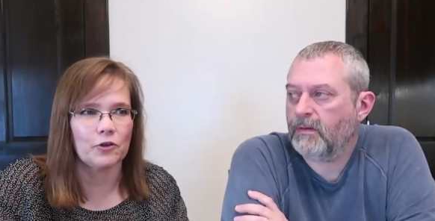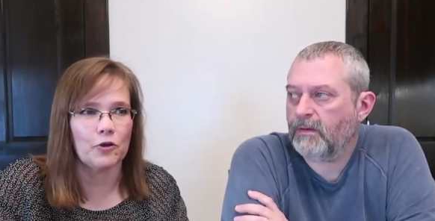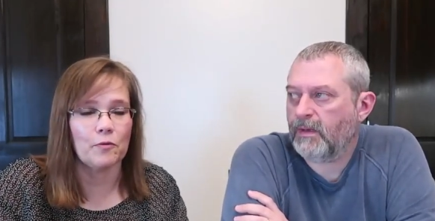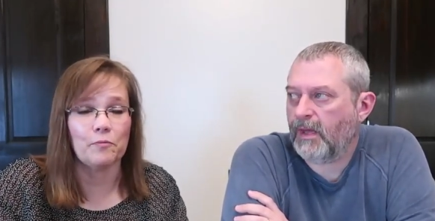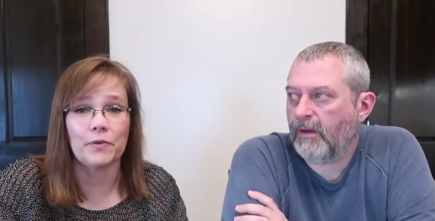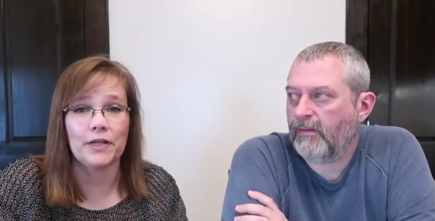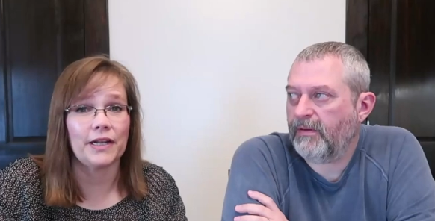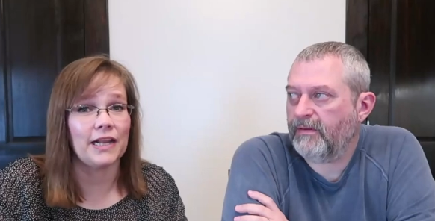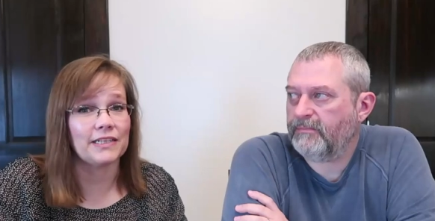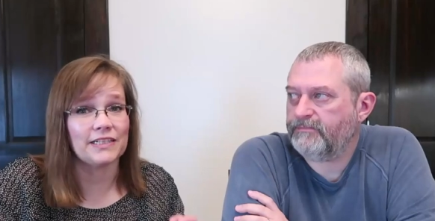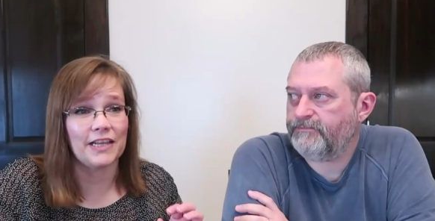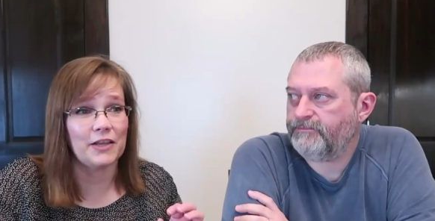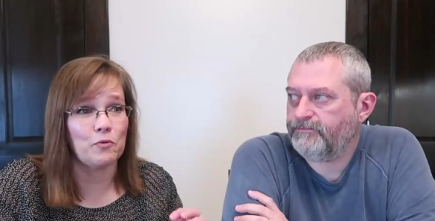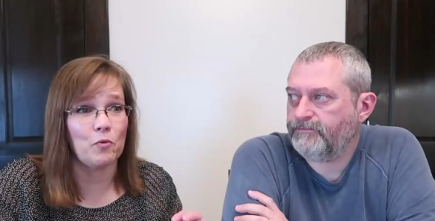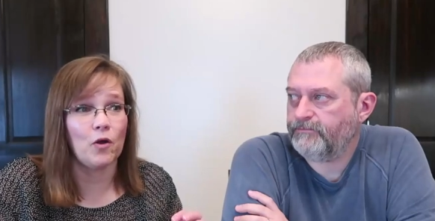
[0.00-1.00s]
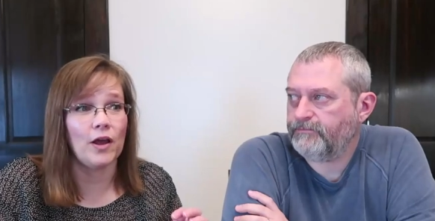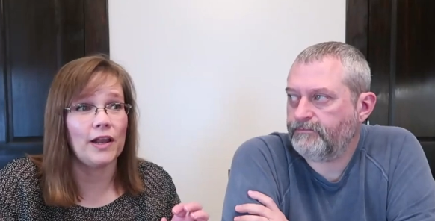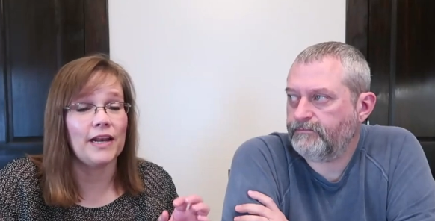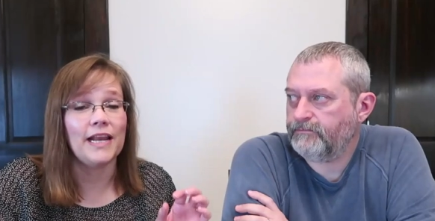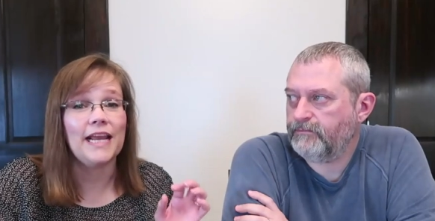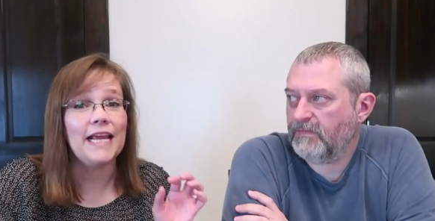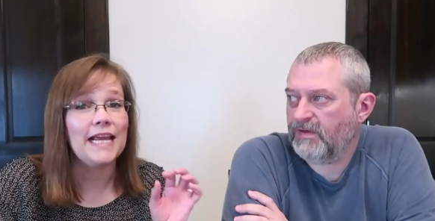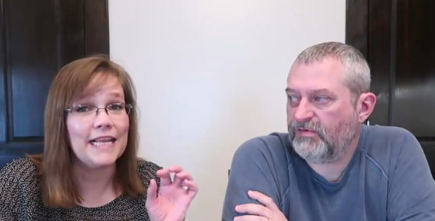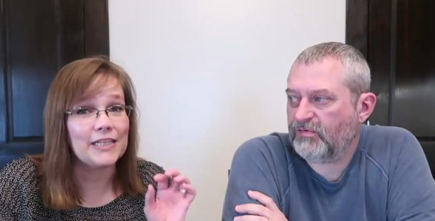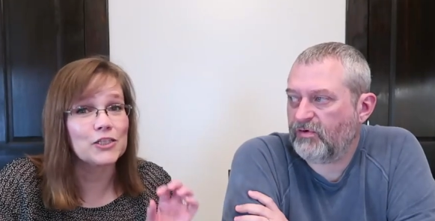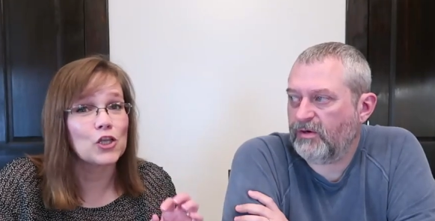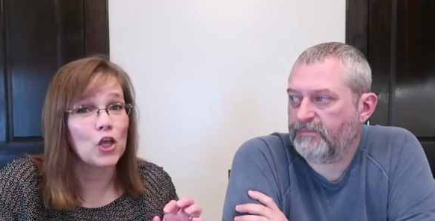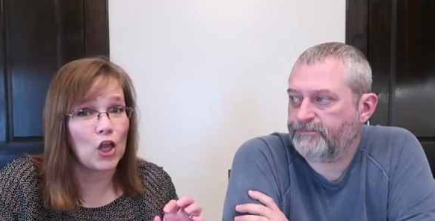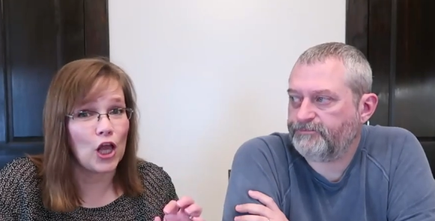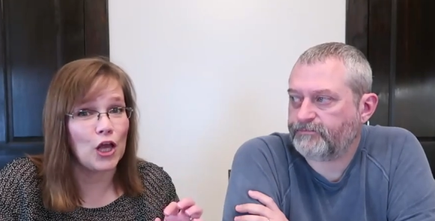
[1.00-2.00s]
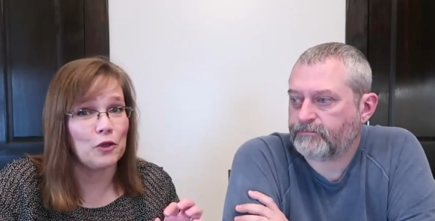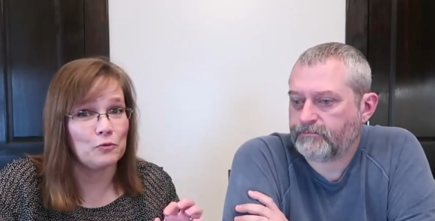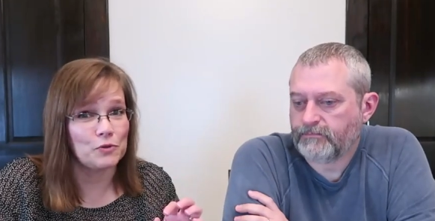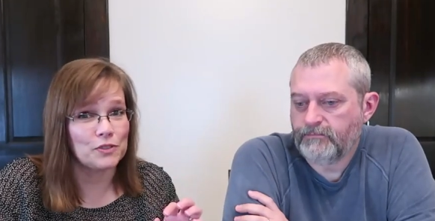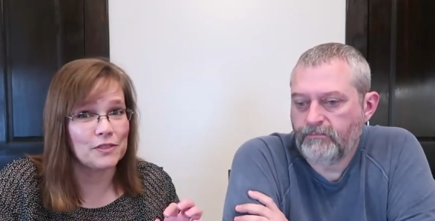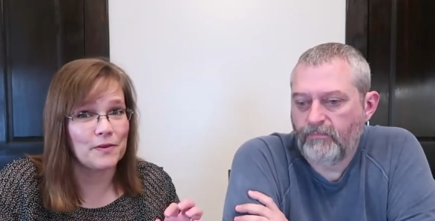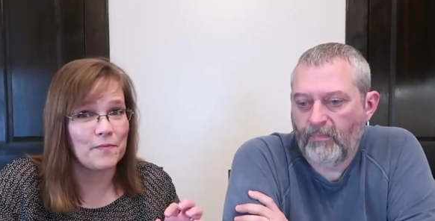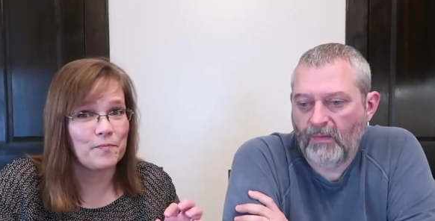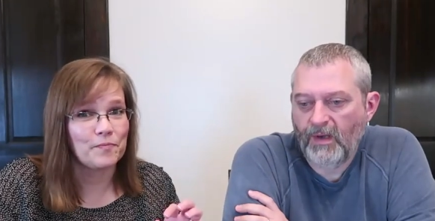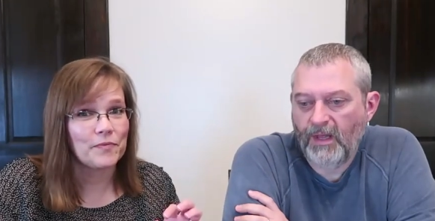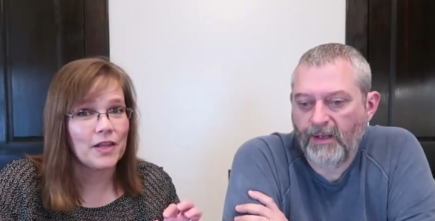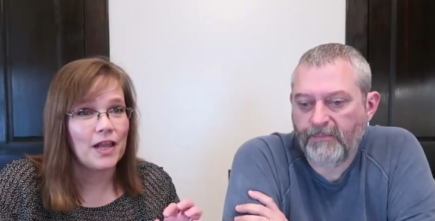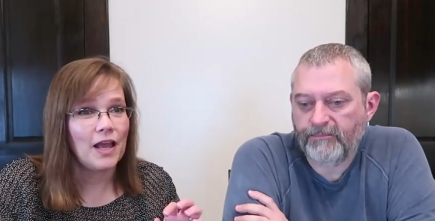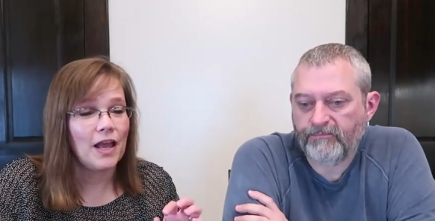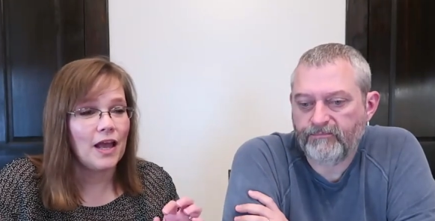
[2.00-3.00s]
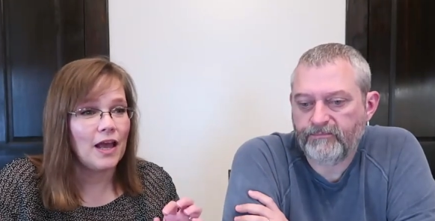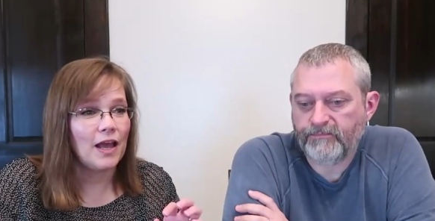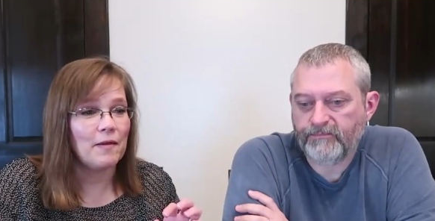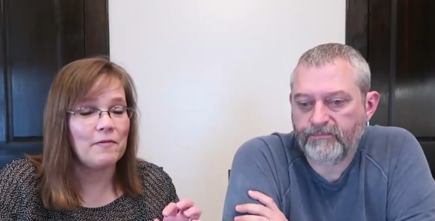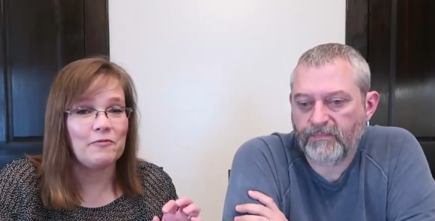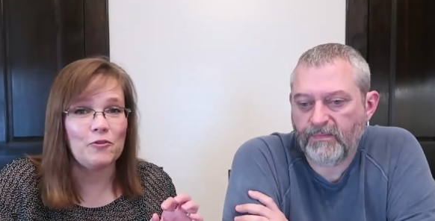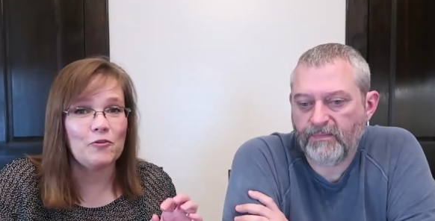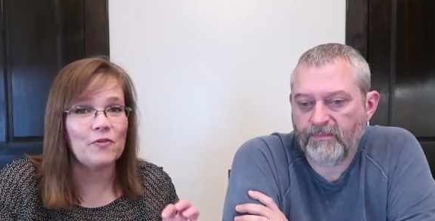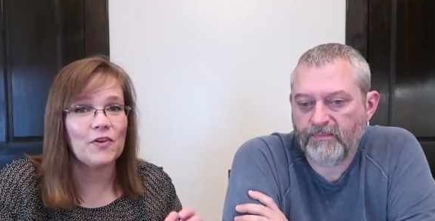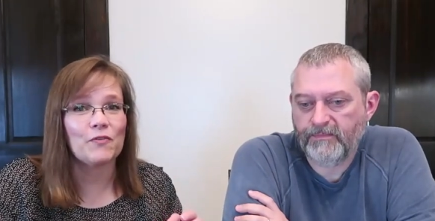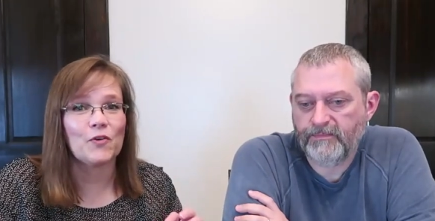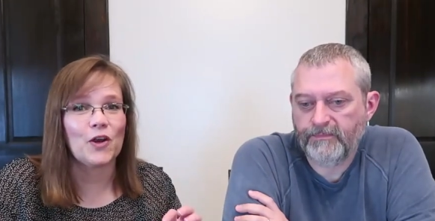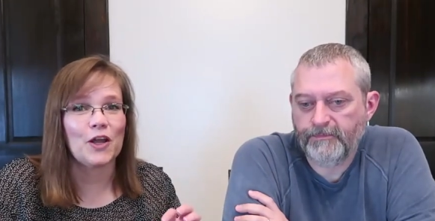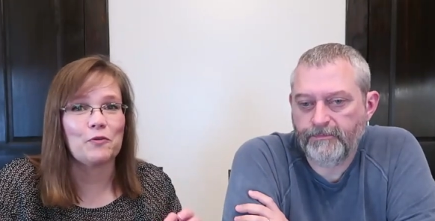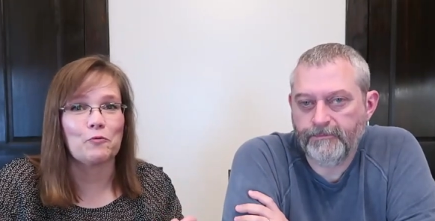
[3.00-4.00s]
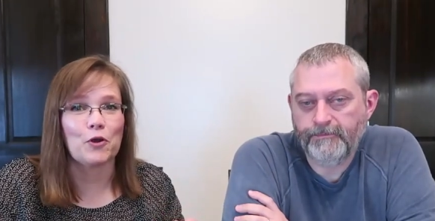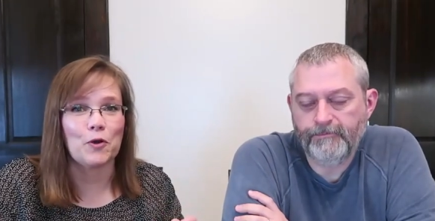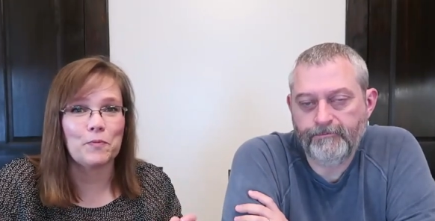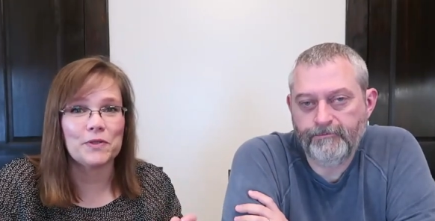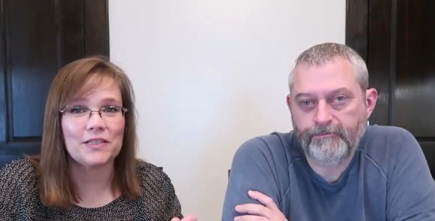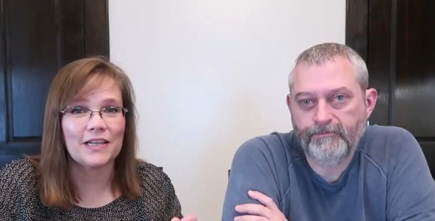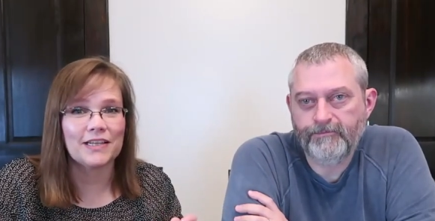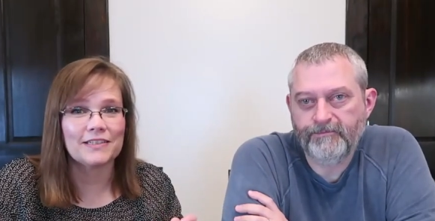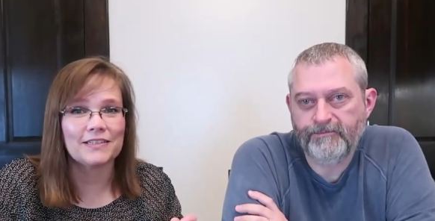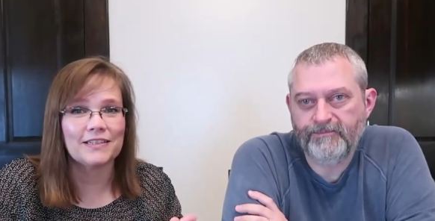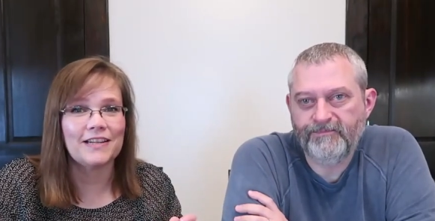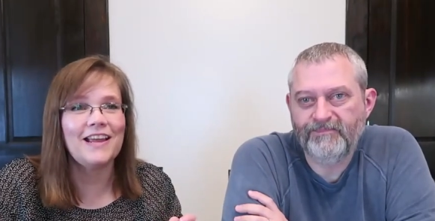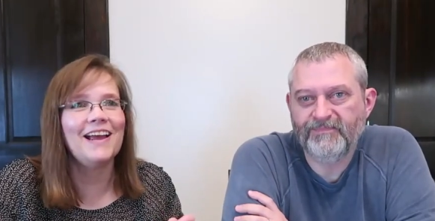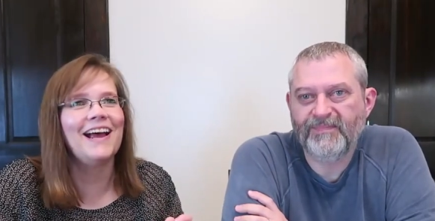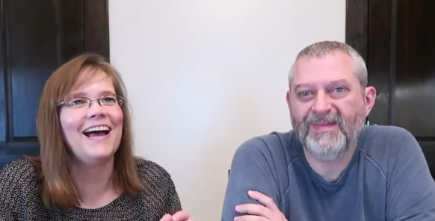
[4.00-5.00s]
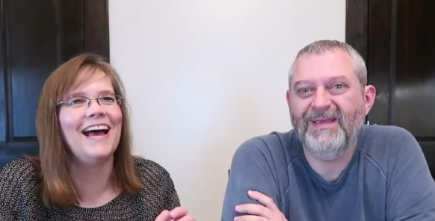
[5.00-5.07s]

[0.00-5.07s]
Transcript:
Speaker 1: syrup, yeah. but I tell you what, it's, it's close. Yeah. Uh, if you've ever had Robitussin,